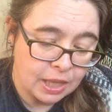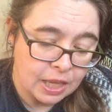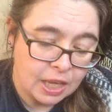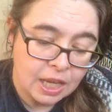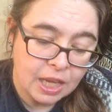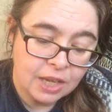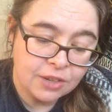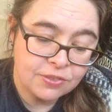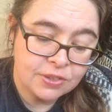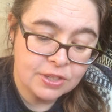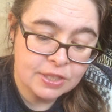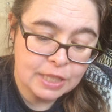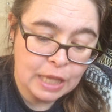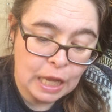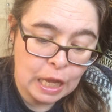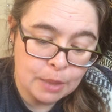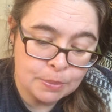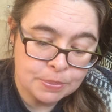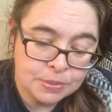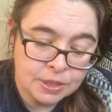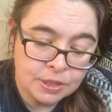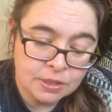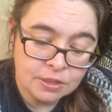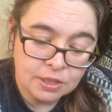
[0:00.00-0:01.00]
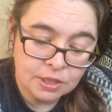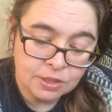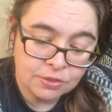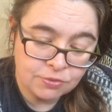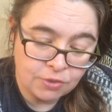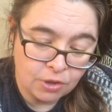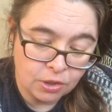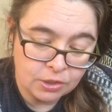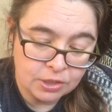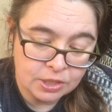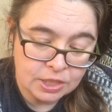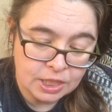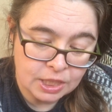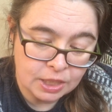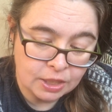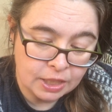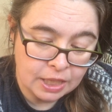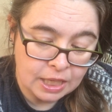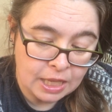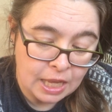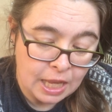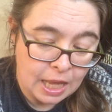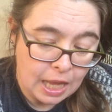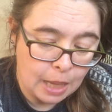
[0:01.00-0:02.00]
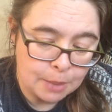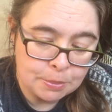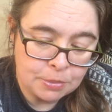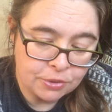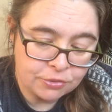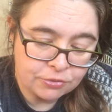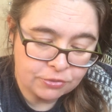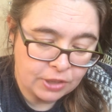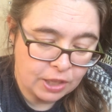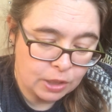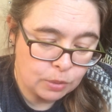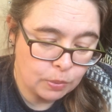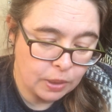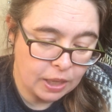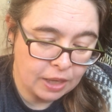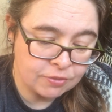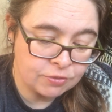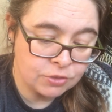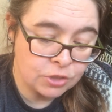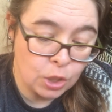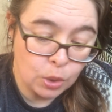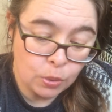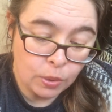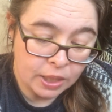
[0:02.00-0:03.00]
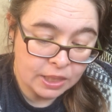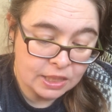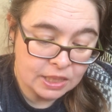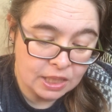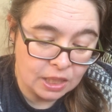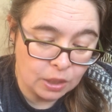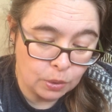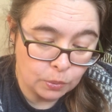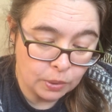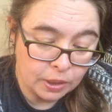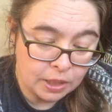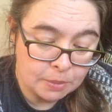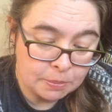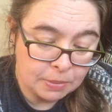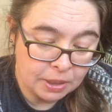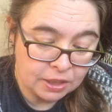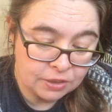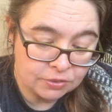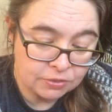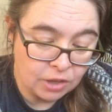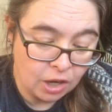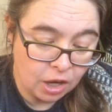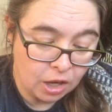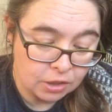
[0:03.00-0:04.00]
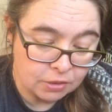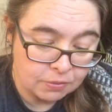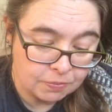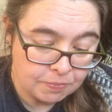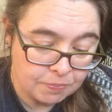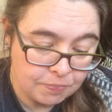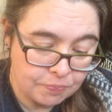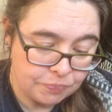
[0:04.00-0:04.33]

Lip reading: "If his absence is voluntary, I'm afraid we have no idea where he might have gone."